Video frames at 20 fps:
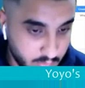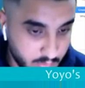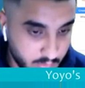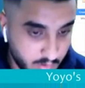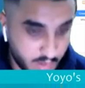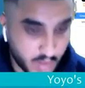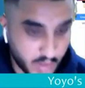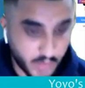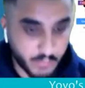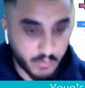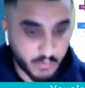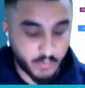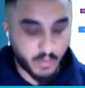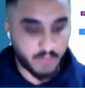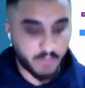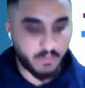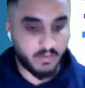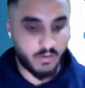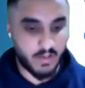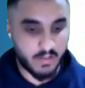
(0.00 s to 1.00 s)
Oh, do I
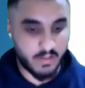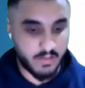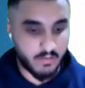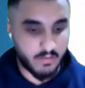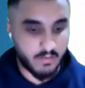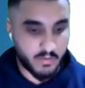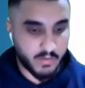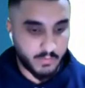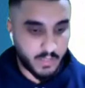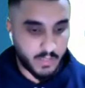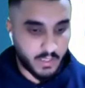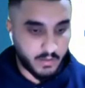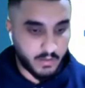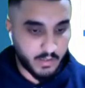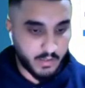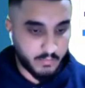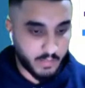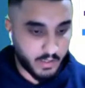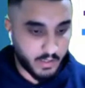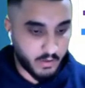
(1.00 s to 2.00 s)
just have to put it in
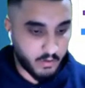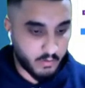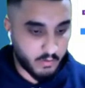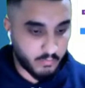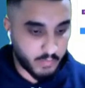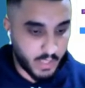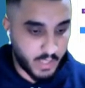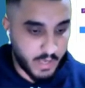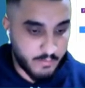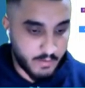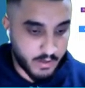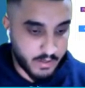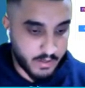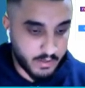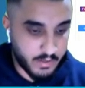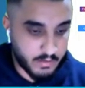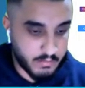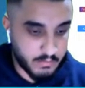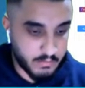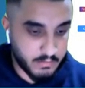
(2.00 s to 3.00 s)
my home library?
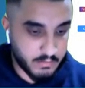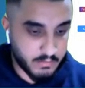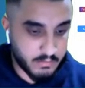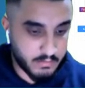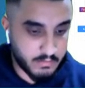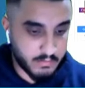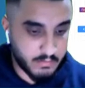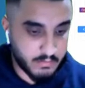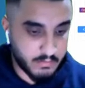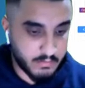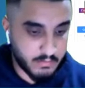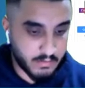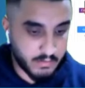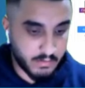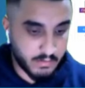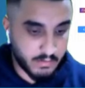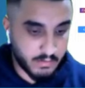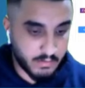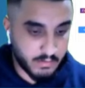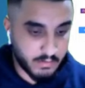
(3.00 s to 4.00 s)

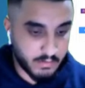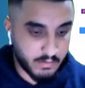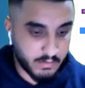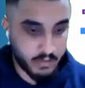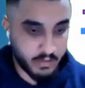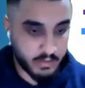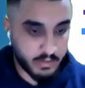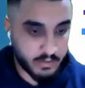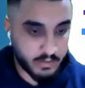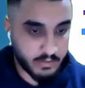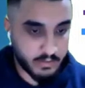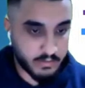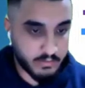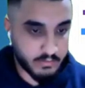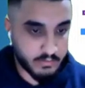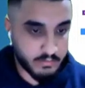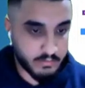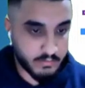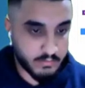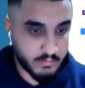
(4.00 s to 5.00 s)
That would like what it
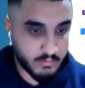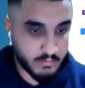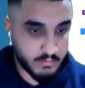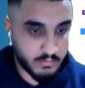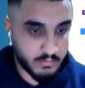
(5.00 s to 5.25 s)
is.